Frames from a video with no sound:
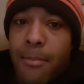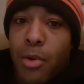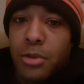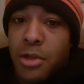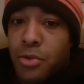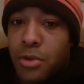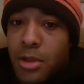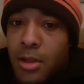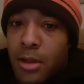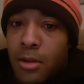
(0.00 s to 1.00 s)
I'm most
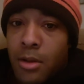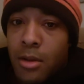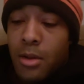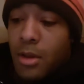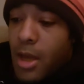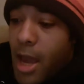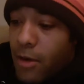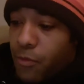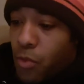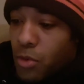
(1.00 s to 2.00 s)
interested in,
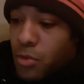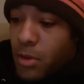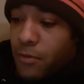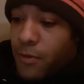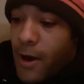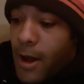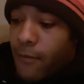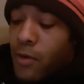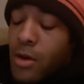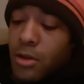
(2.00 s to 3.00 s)
at
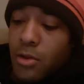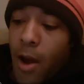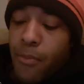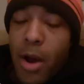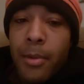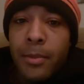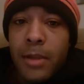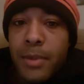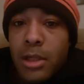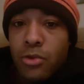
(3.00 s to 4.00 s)
4:25. So I'll
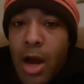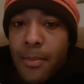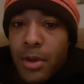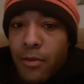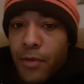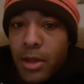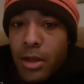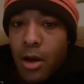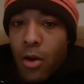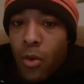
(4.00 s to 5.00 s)
probably be dropping a
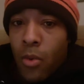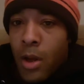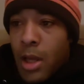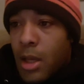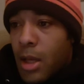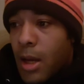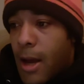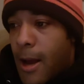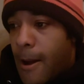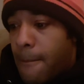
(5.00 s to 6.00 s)
video,
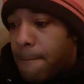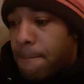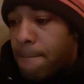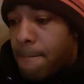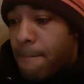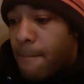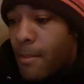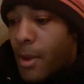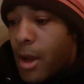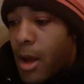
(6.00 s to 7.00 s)
I
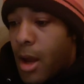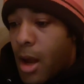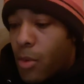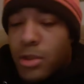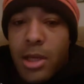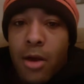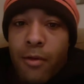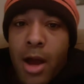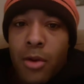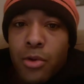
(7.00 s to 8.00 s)
would say
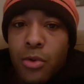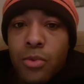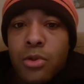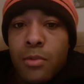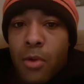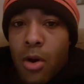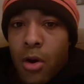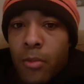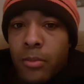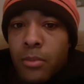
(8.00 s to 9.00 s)
around noon
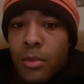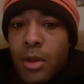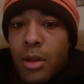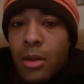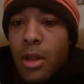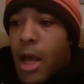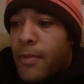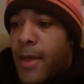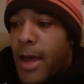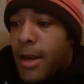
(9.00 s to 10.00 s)
tomorrow,
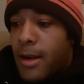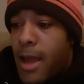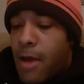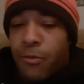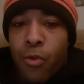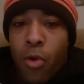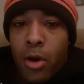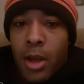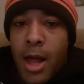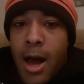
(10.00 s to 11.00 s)
and then at 4
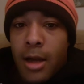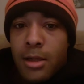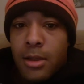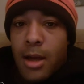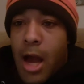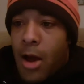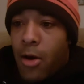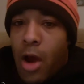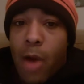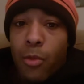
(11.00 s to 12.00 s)
o'clock,
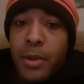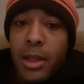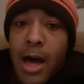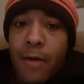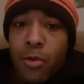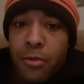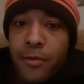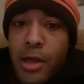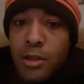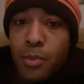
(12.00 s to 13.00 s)
I will be live on
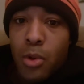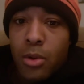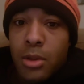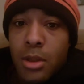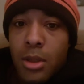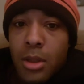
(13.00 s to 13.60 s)
Facebook.